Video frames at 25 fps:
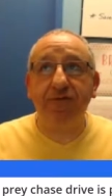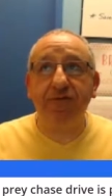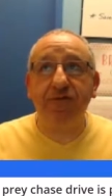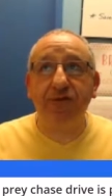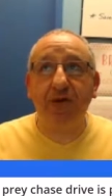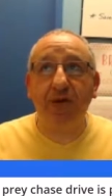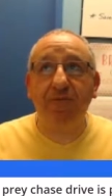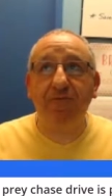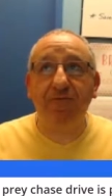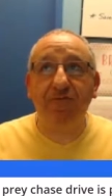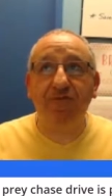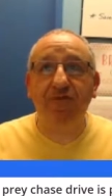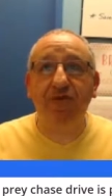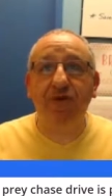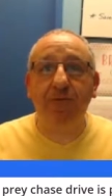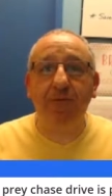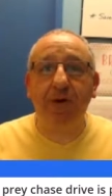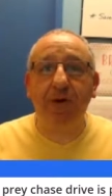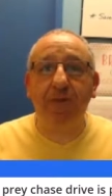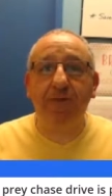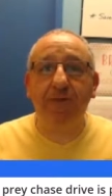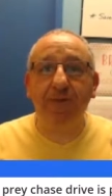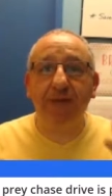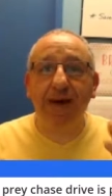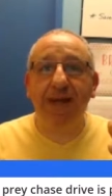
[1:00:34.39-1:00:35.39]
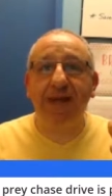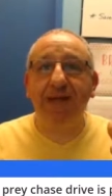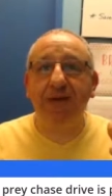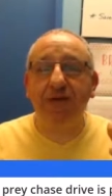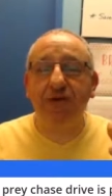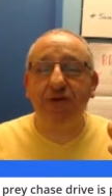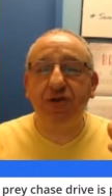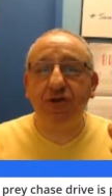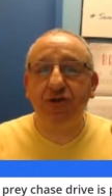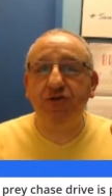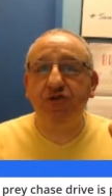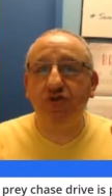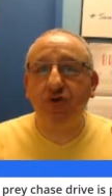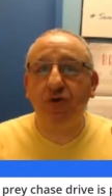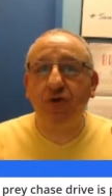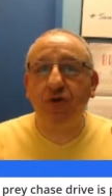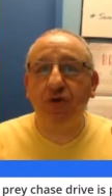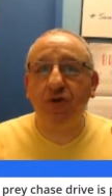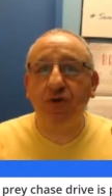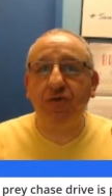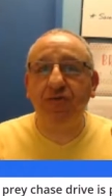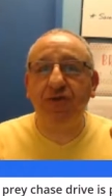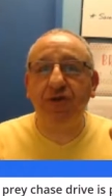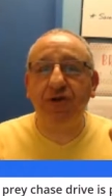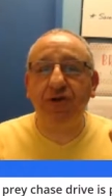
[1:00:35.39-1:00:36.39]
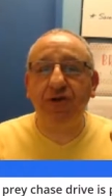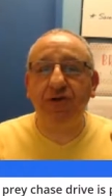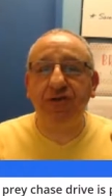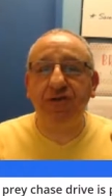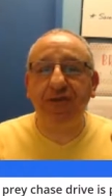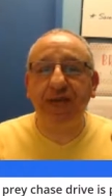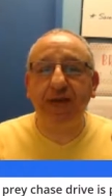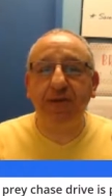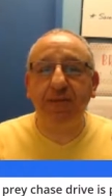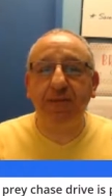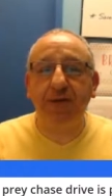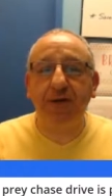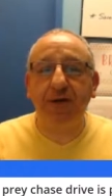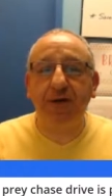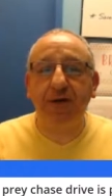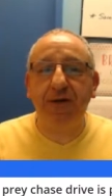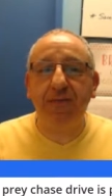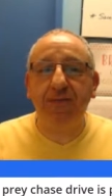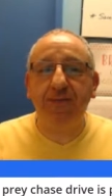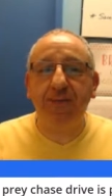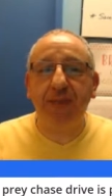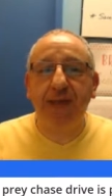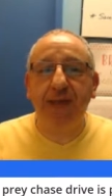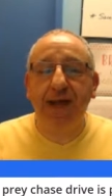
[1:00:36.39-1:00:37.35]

some form of man- control over Saber